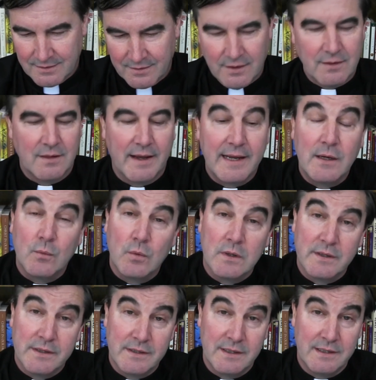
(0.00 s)
the light
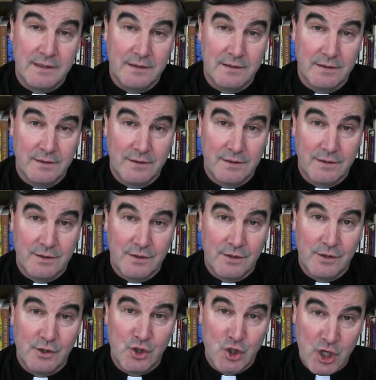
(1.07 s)
will indeed
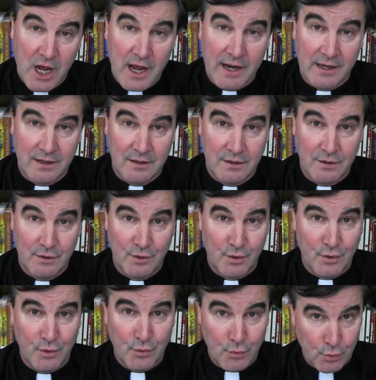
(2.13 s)
shine
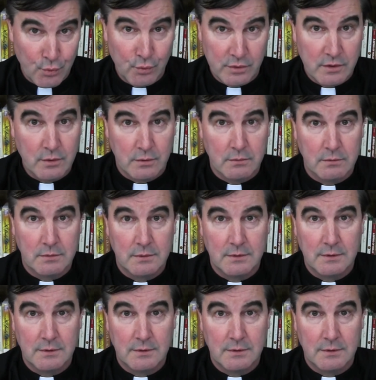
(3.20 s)
through you.